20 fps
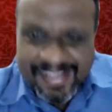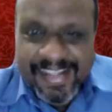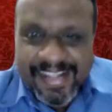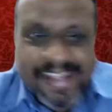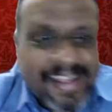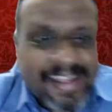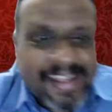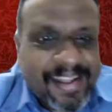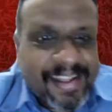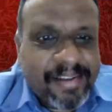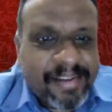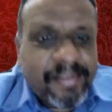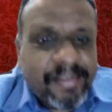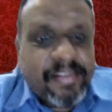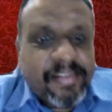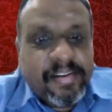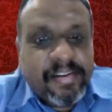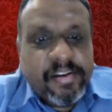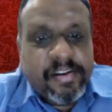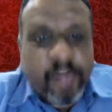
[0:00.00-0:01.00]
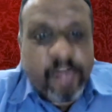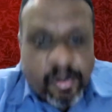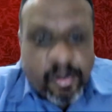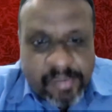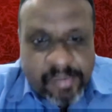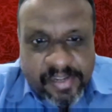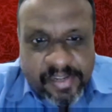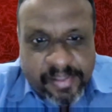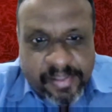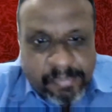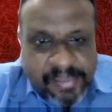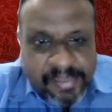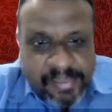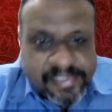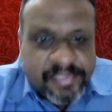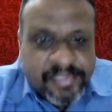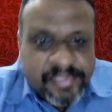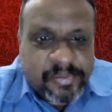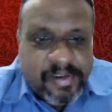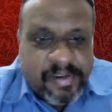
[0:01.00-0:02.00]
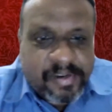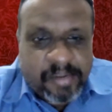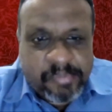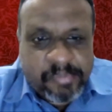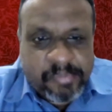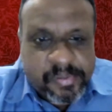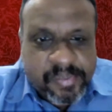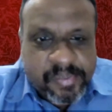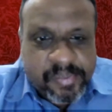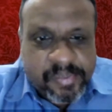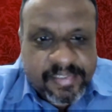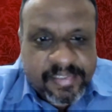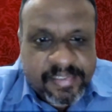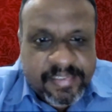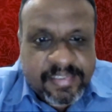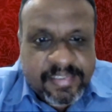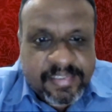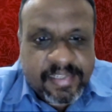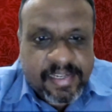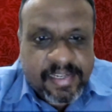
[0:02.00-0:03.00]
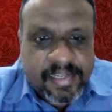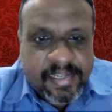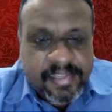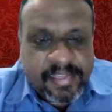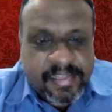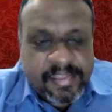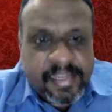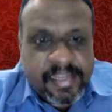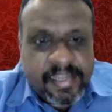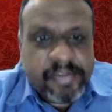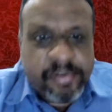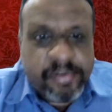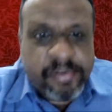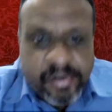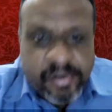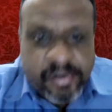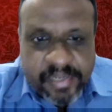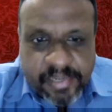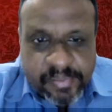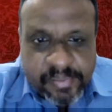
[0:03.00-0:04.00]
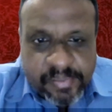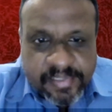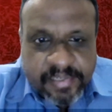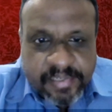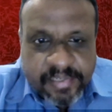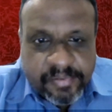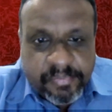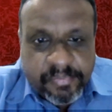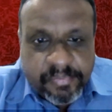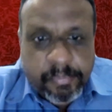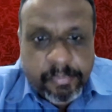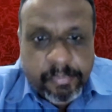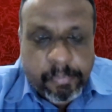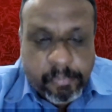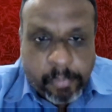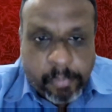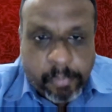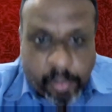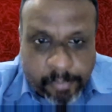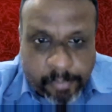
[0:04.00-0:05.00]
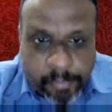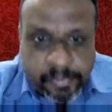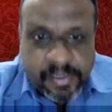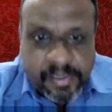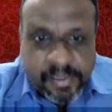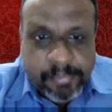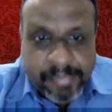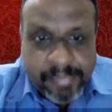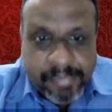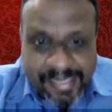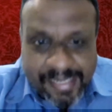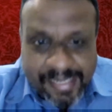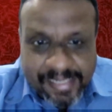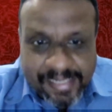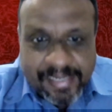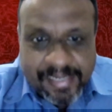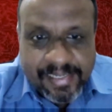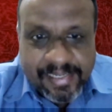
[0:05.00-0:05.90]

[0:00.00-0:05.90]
uh, normally the patients who come to us, uh, they do not give us the proper medical